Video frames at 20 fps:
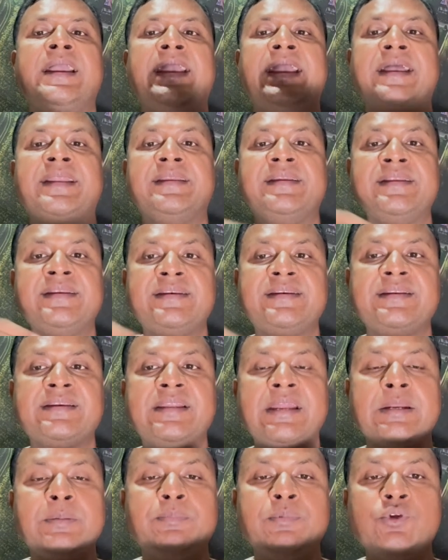An
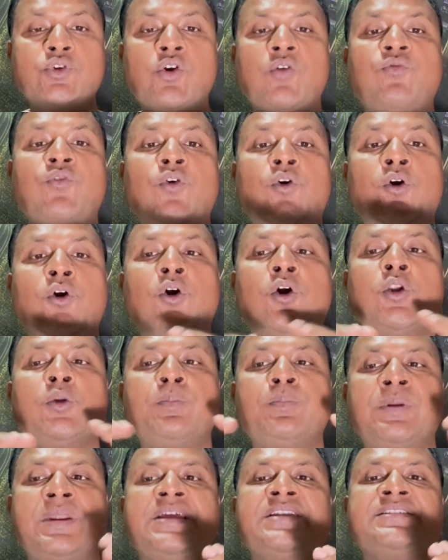integrate view of all
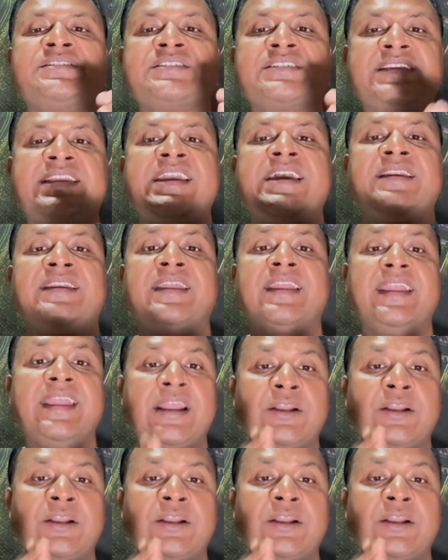plans can